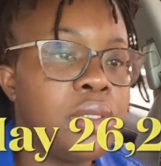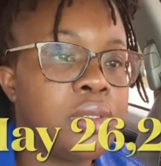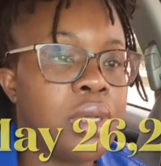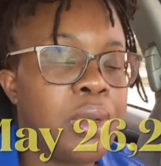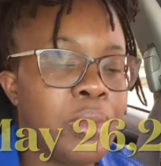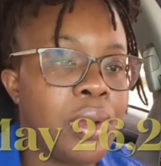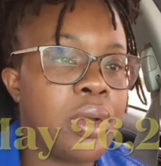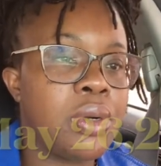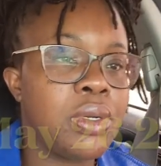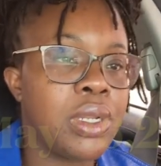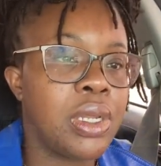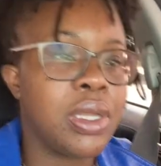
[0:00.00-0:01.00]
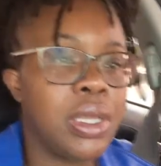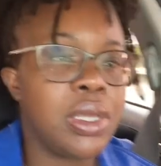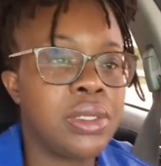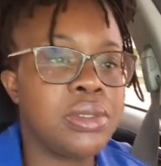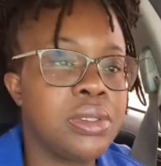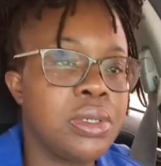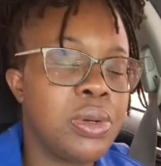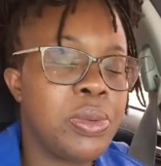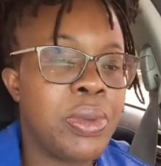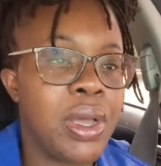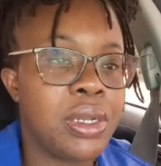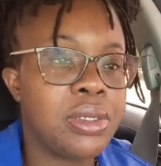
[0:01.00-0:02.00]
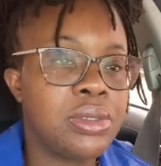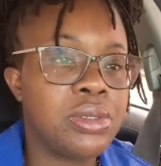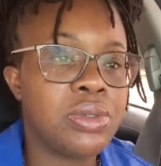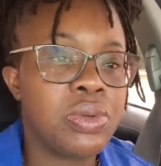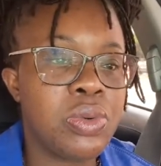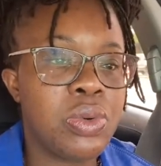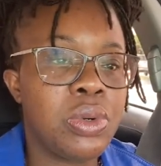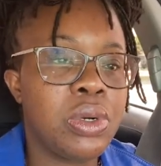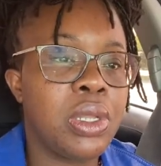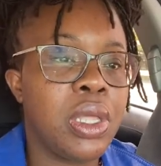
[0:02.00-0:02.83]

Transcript: So I'm going ahead to go by the school,